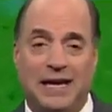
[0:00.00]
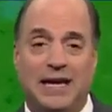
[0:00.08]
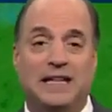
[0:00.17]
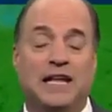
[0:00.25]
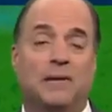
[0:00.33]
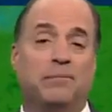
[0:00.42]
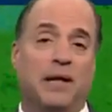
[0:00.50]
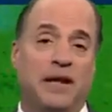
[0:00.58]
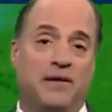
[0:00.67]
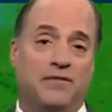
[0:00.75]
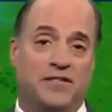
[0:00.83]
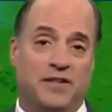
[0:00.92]
and then a
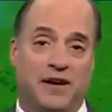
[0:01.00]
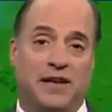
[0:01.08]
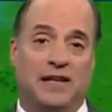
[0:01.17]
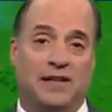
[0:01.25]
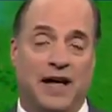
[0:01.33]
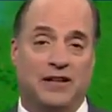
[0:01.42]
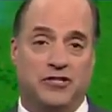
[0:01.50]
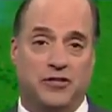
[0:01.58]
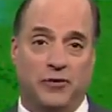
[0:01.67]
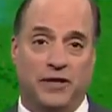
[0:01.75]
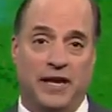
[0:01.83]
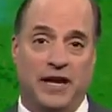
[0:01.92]
blend of sun and clouds
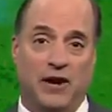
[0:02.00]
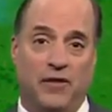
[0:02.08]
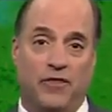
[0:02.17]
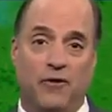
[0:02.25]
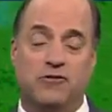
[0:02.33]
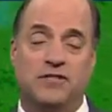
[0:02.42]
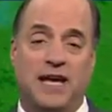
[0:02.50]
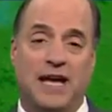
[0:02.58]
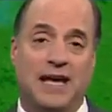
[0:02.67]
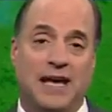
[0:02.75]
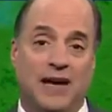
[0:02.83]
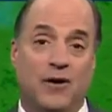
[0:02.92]
during the day on
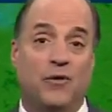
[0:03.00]
Thursday